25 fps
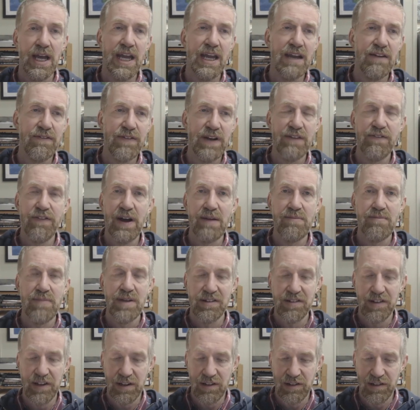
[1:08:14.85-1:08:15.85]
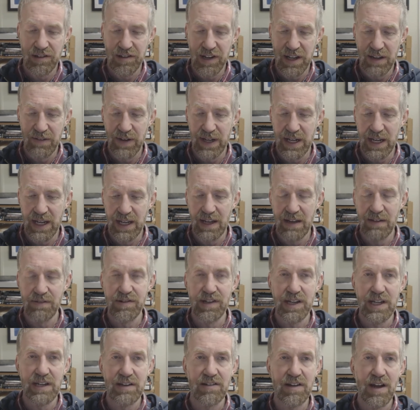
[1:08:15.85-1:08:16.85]
Even if I misconceive it, he
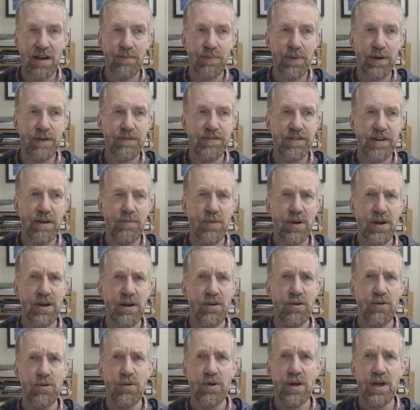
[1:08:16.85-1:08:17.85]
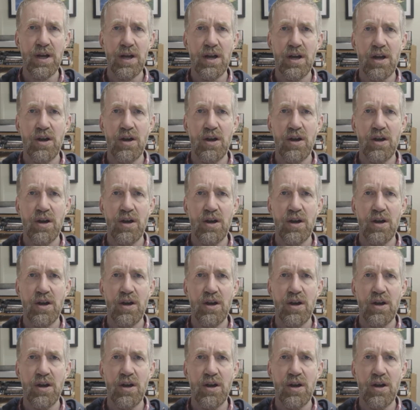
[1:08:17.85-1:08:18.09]
gives the example of someone who